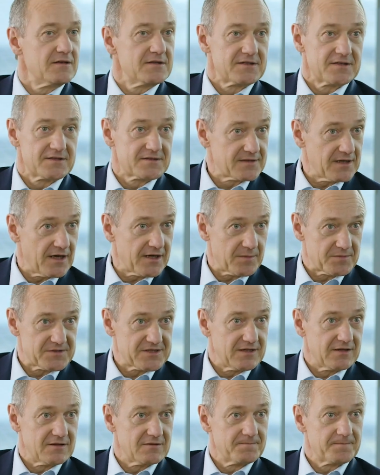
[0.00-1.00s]
The startup
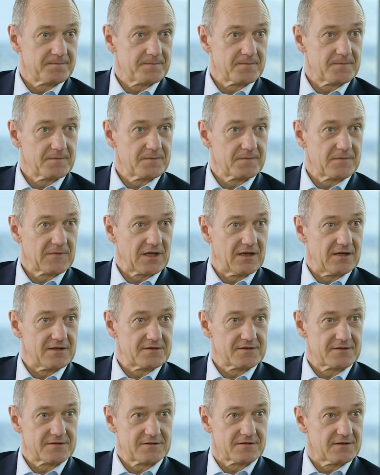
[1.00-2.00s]
scene
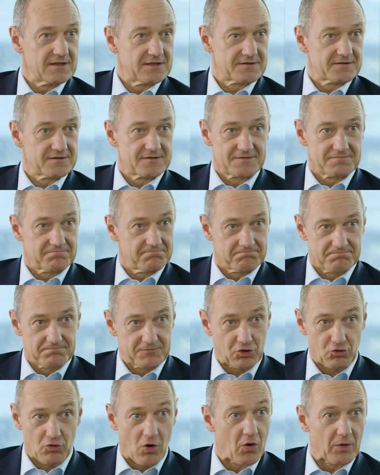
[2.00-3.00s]
is
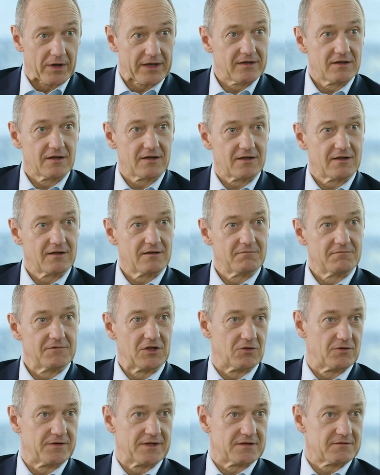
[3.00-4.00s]
growing.
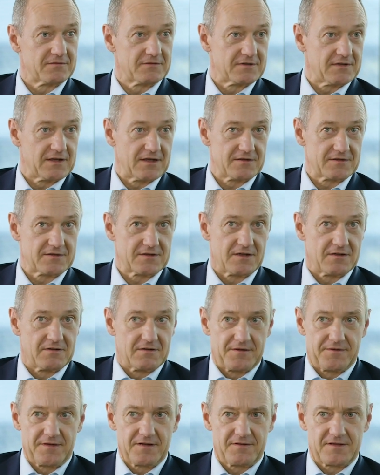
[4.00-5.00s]
You know that there's
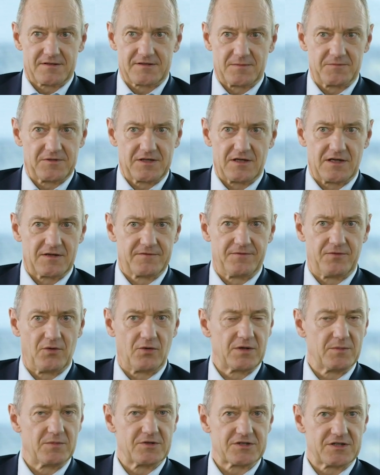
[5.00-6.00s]
I think there's something like
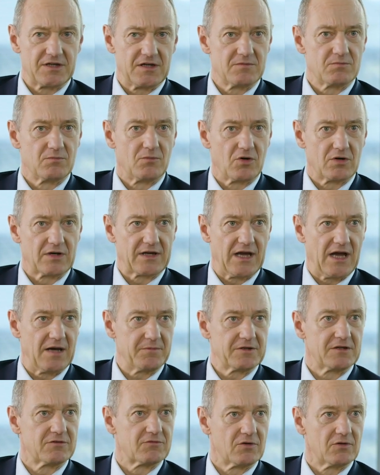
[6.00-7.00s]
40% more
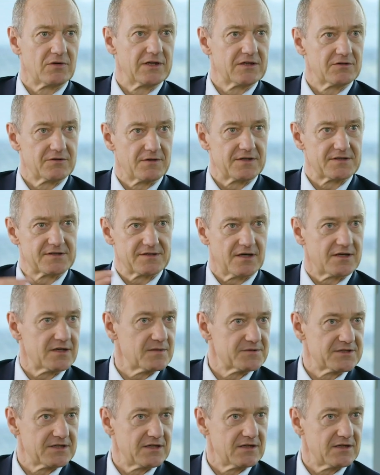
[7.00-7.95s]
capital rolling into the startup